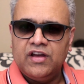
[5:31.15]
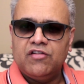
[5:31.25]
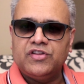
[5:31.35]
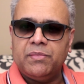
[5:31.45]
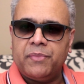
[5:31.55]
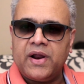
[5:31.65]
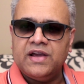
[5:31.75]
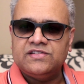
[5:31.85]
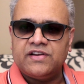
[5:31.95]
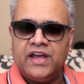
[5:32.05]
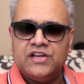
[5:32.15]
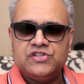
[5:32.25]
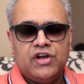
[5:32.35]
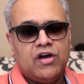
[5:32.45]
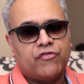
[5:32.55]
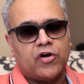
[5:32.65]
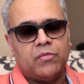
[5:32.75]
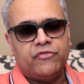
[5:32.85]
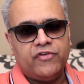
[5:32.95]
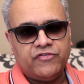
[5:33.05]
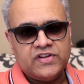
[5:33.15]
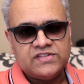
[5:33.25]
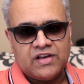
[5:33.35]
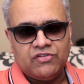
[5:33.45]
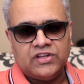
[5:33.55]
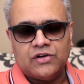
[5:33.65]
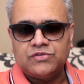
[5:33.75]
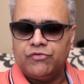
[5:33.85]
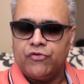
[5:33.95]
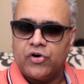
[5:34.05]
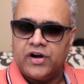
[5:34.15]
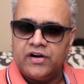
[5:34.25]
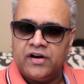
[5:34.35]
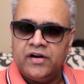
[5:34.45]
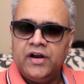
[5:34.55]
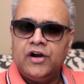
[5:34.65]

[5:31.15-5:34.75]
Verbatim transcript: with a price range from fifty-seven thousand four hundred dollars